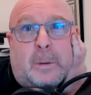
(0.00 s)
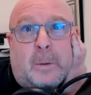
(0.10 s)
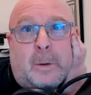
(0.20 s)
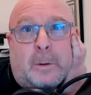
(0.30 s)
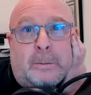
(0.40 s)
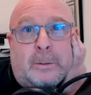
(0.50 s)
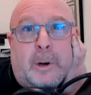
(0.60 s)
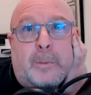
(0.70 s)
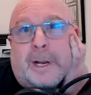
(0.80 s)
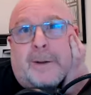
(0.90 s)
or
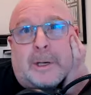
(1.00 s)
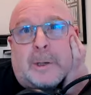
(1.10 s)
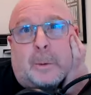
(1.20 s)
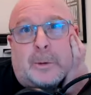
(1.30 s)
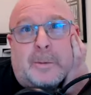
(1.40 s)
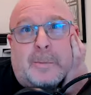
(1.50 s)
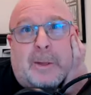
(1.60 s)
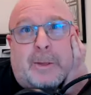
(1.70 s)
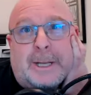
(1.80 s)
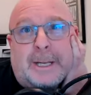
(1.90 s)
nobody ever told you
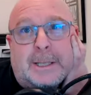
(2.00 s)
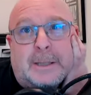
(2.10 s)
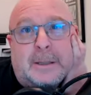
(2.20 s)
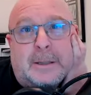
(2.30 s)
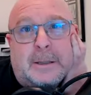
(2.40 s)
about this?